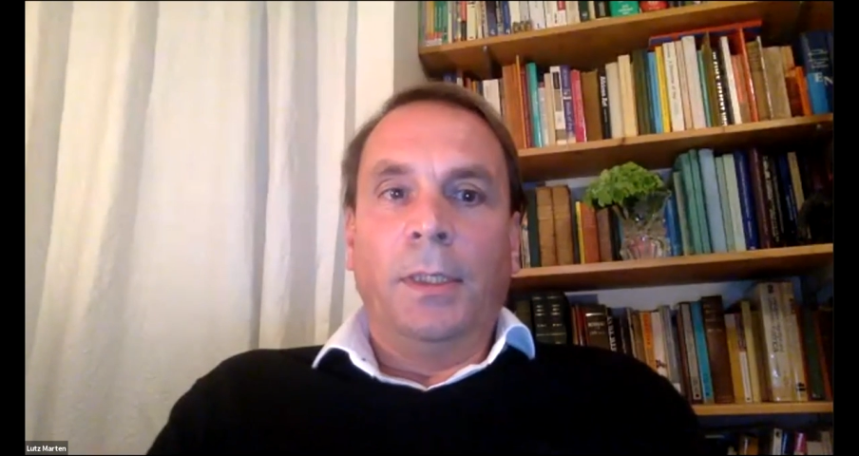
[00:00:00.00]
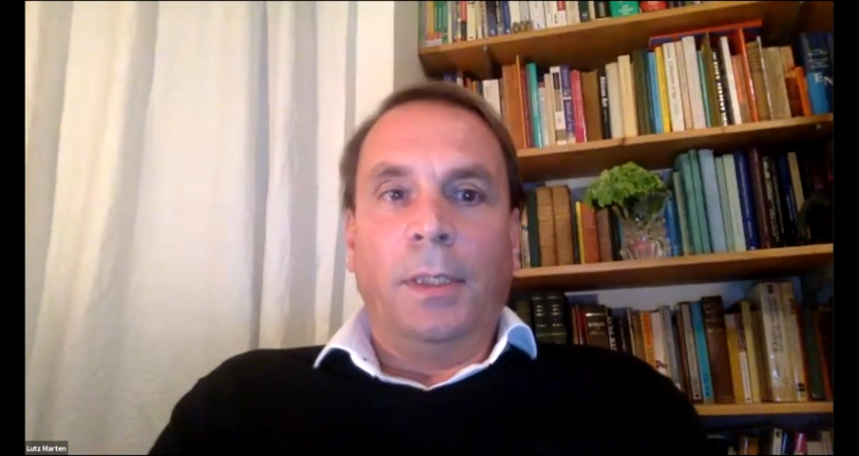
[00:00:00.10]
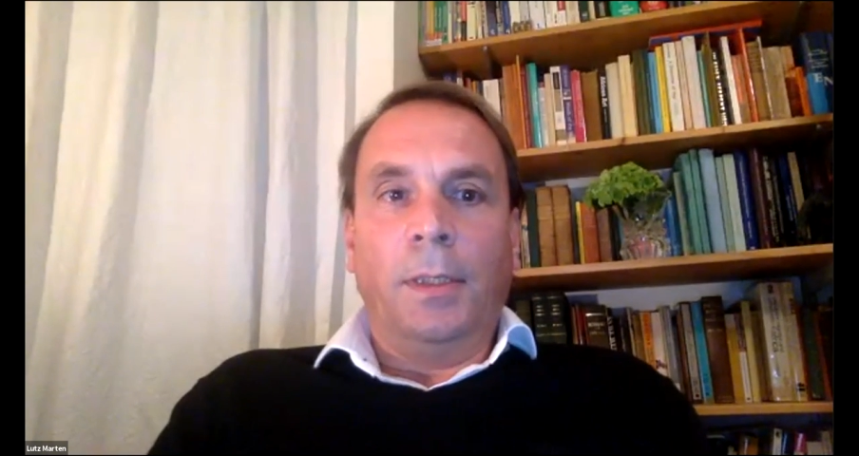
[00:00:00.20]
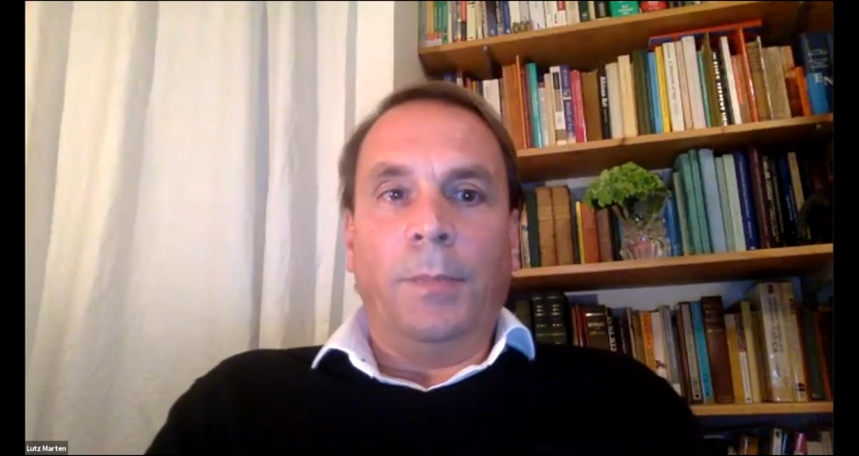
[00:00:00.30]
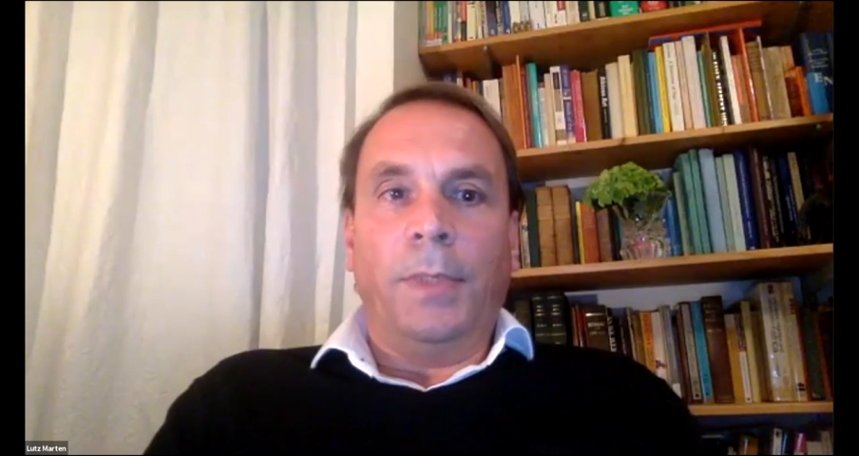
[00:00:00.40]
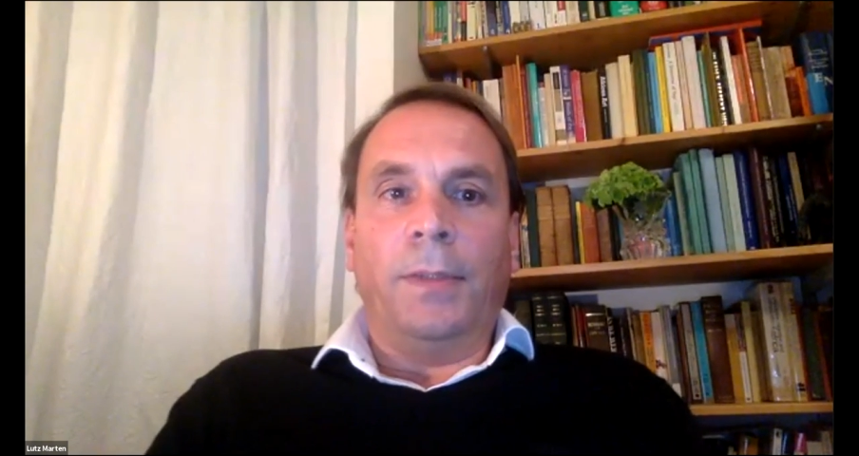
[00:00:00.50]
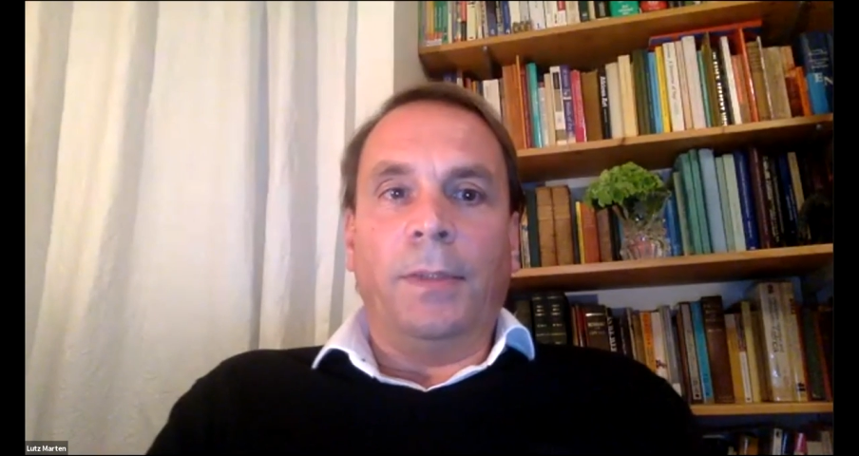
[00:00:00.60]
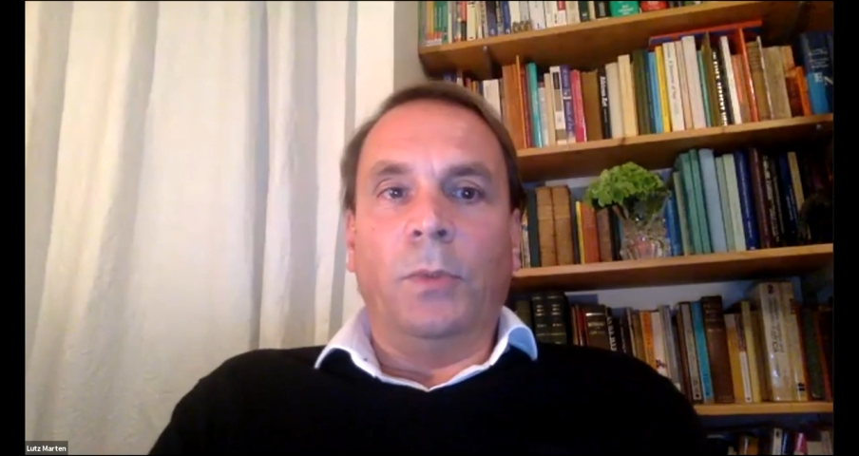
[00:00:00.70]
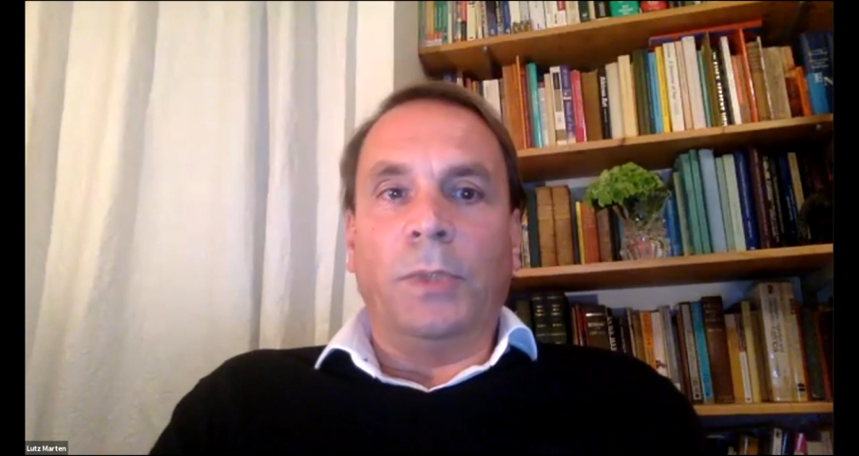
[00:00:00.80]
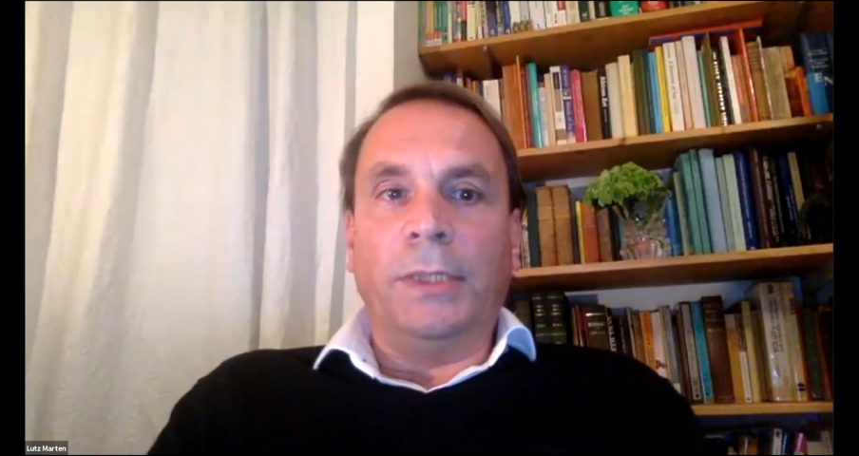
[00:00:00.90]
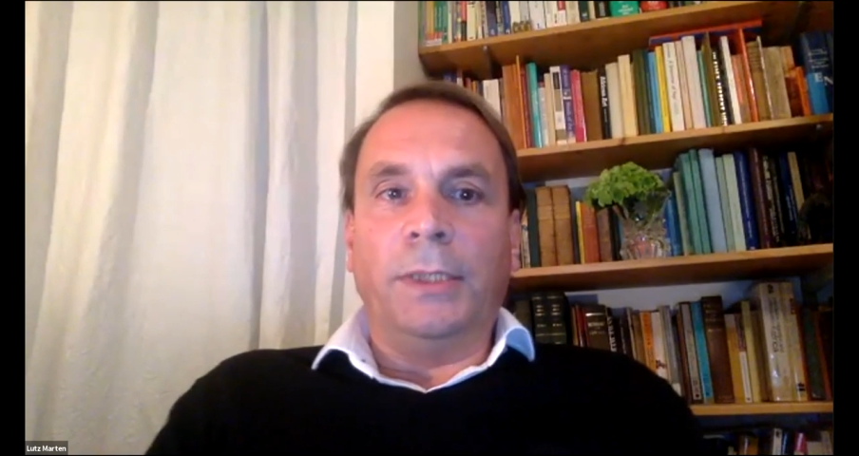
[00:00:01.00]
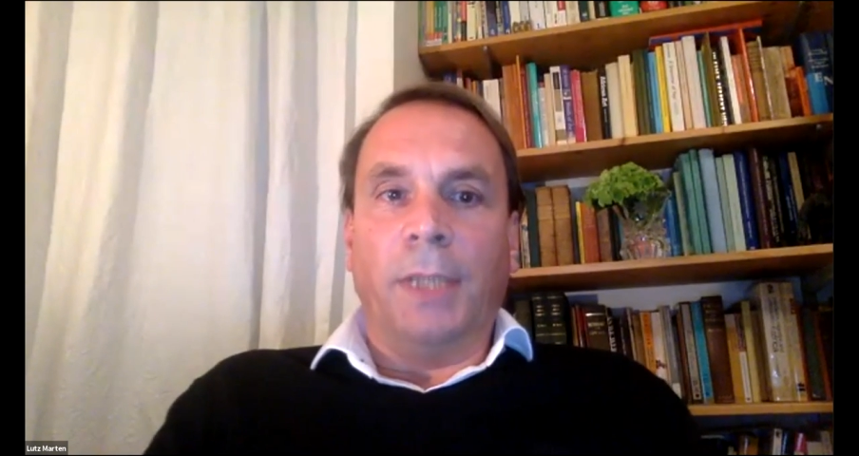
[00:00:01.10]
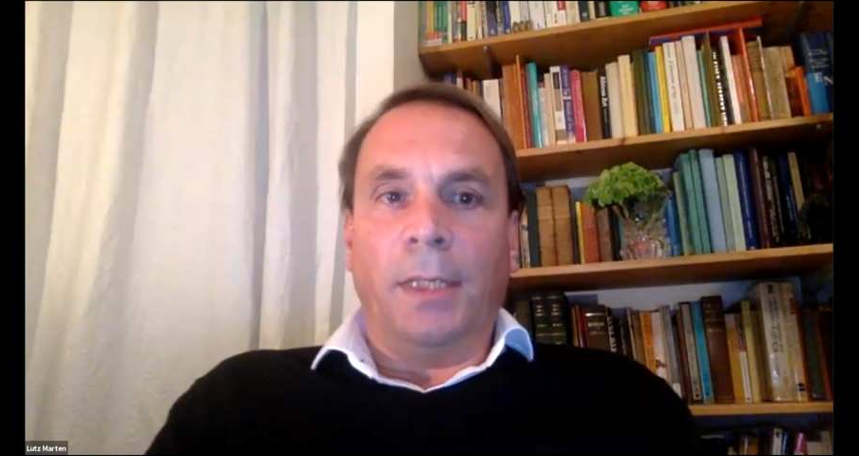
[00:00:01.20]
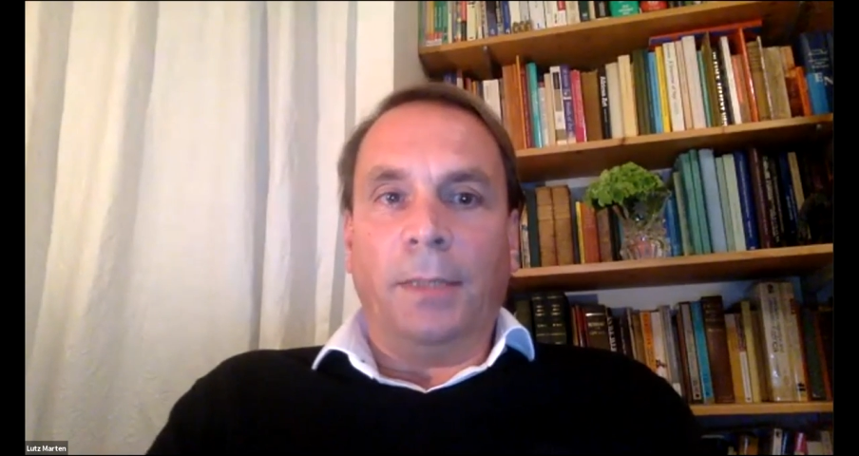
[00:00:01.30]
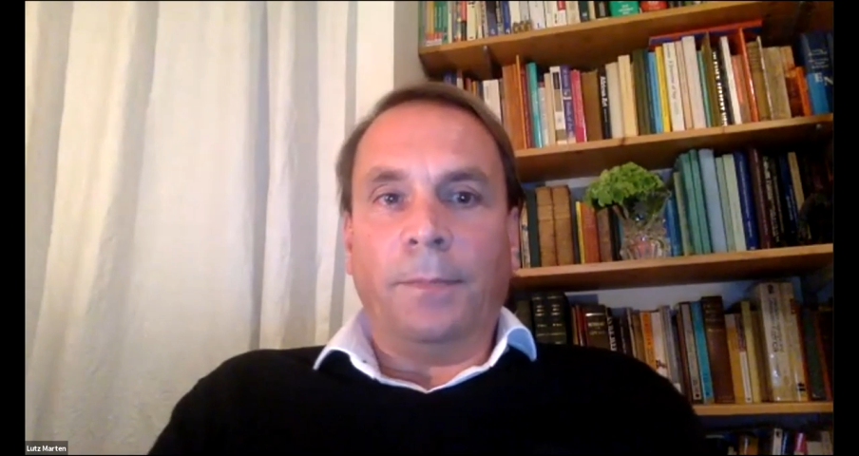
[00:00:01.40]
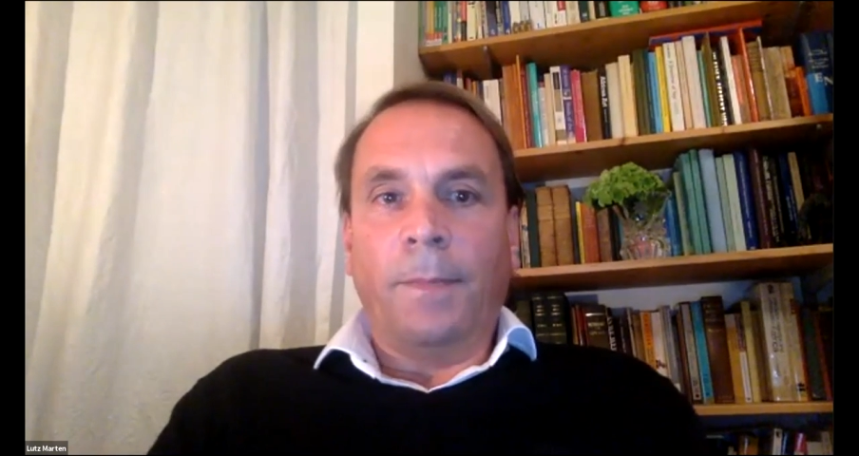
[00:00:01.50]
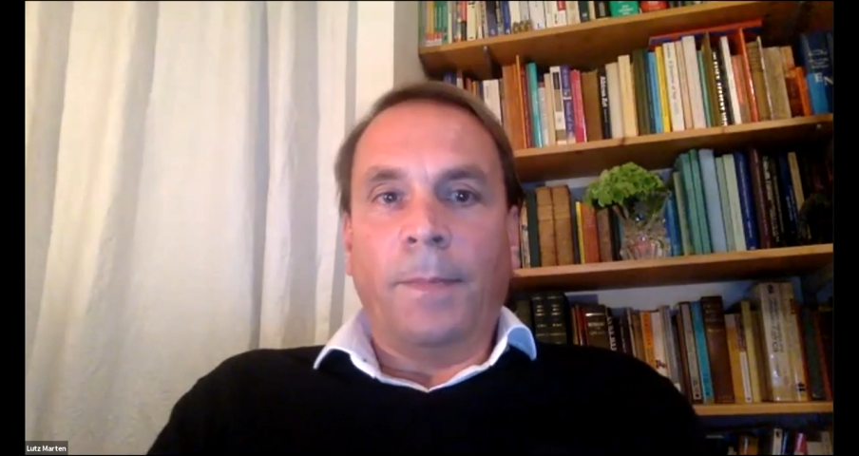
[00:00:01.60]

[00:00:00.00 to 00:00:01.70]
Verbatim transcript: um, and the Muridiyya,